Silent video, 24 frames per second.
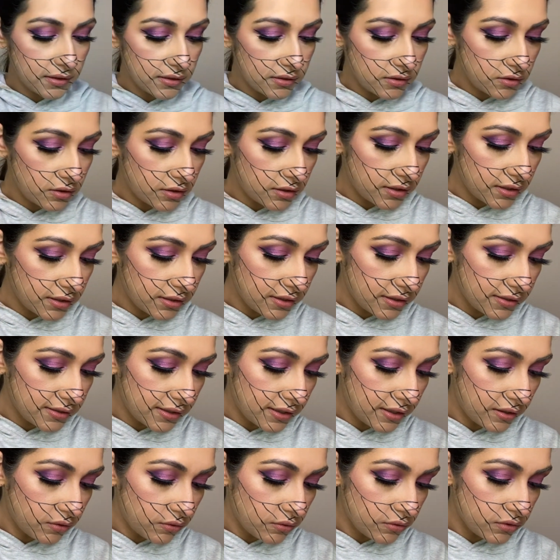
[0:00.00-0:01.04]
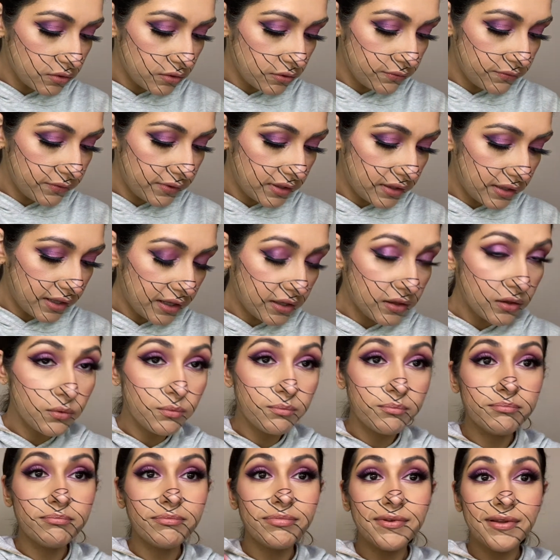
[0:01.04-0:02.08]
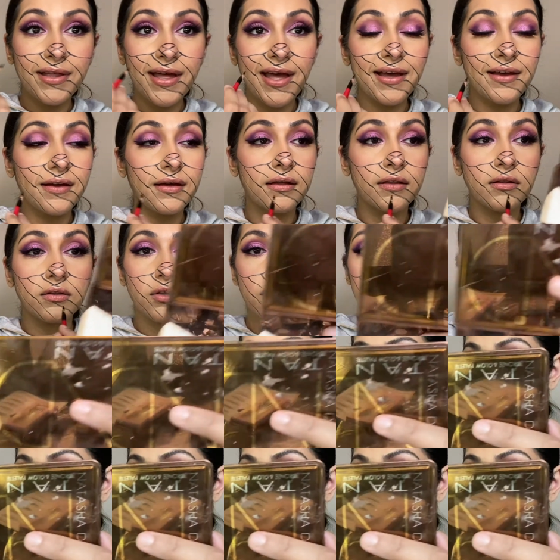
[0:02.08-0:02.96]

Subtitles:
started this, and I also feel like the black look that I